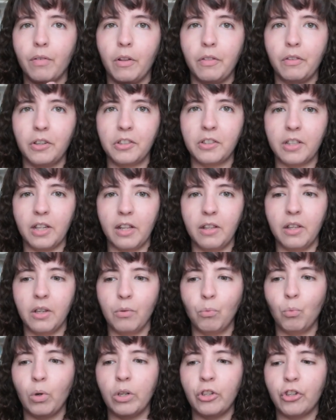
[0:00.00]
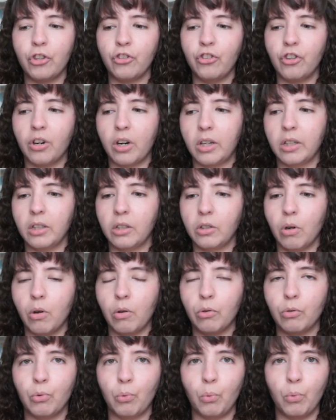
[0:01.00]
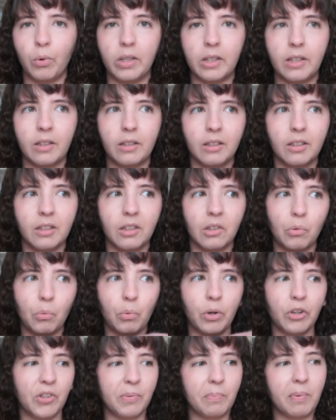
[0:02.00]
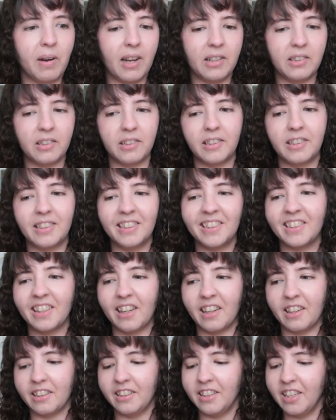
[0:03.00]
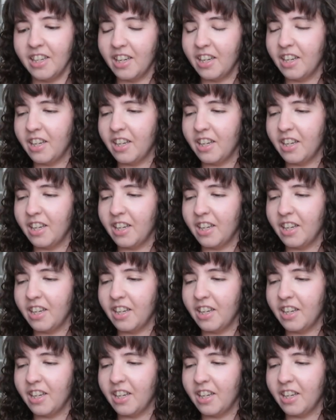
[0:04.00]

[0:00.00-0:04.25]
understanding which yarn goes with which patterns, and